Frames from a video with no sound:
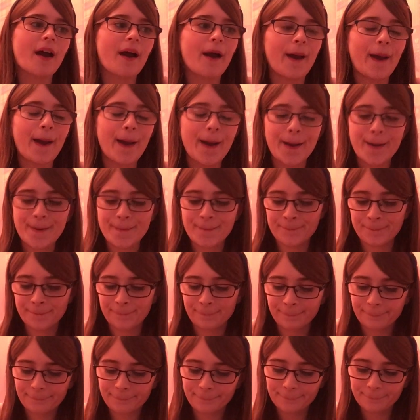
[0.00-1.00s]

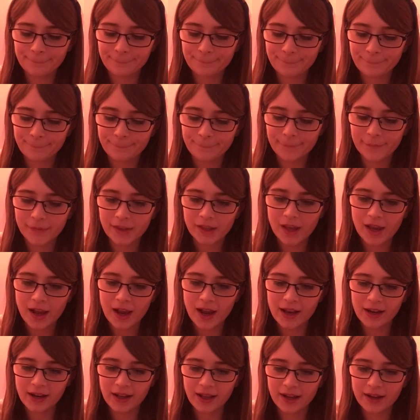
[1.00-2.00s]
Um,
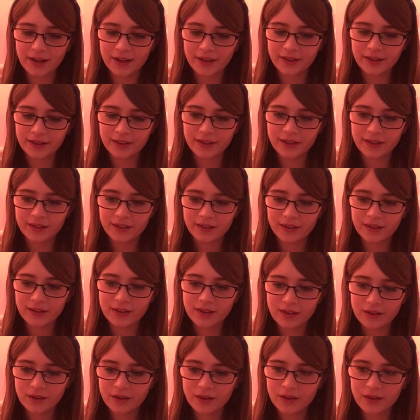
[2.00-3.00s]
I like
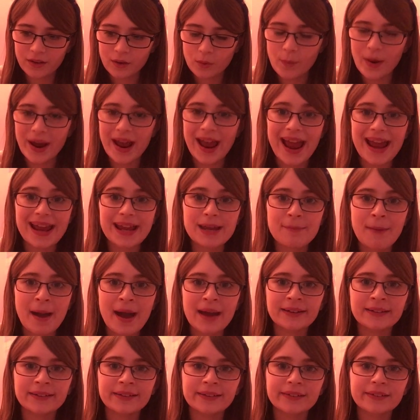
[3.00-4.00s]
Where
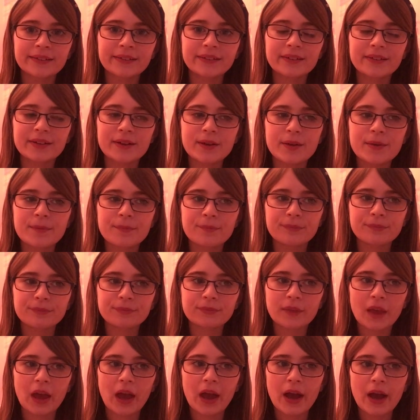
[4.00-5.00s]
Man
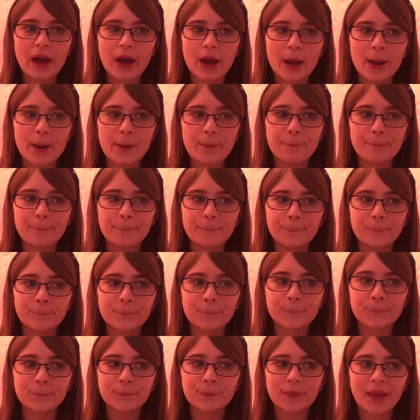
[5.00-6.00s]
um,
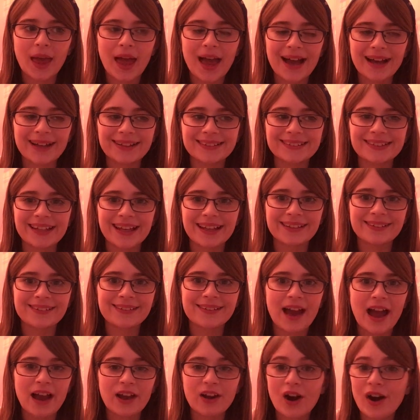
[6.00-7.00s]

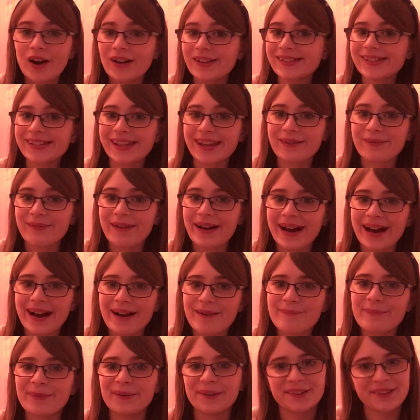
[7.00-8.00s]
accent. I can't say
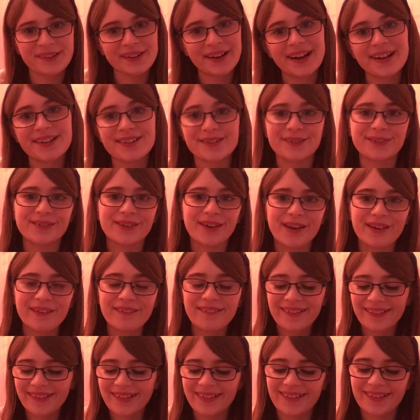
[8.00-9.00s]
where, but you guys all
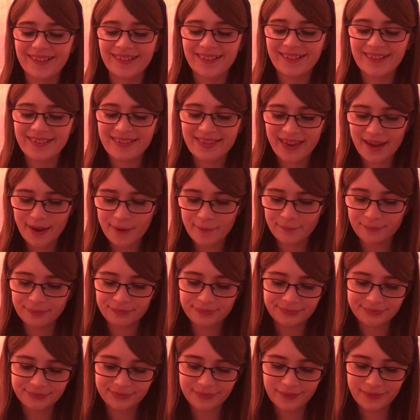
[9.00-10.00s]
know
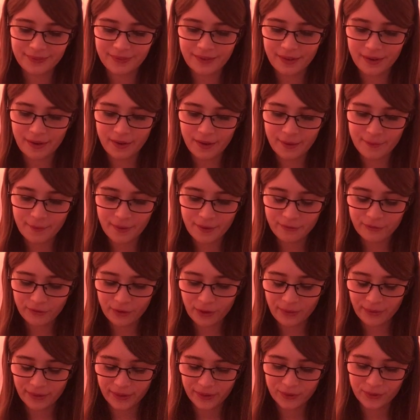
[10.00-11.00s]
them. Um, I forgot
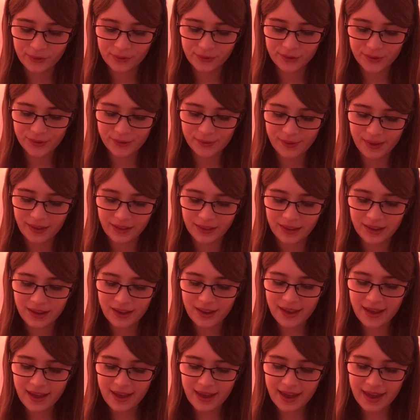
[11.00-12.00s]
what they're called as well.
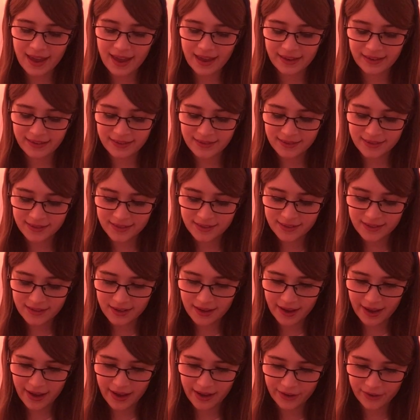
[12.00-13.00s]
And
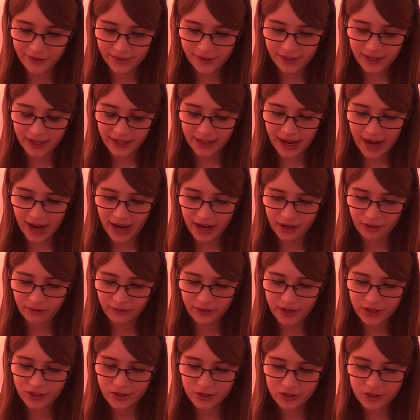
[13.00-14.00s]
I also like
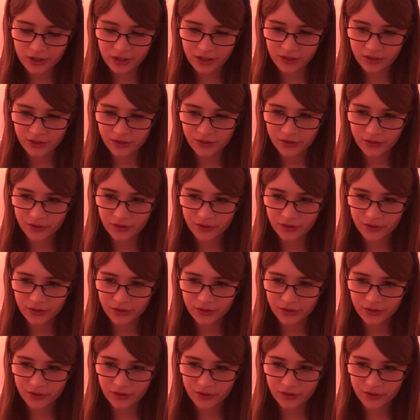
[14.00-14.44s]
Irish and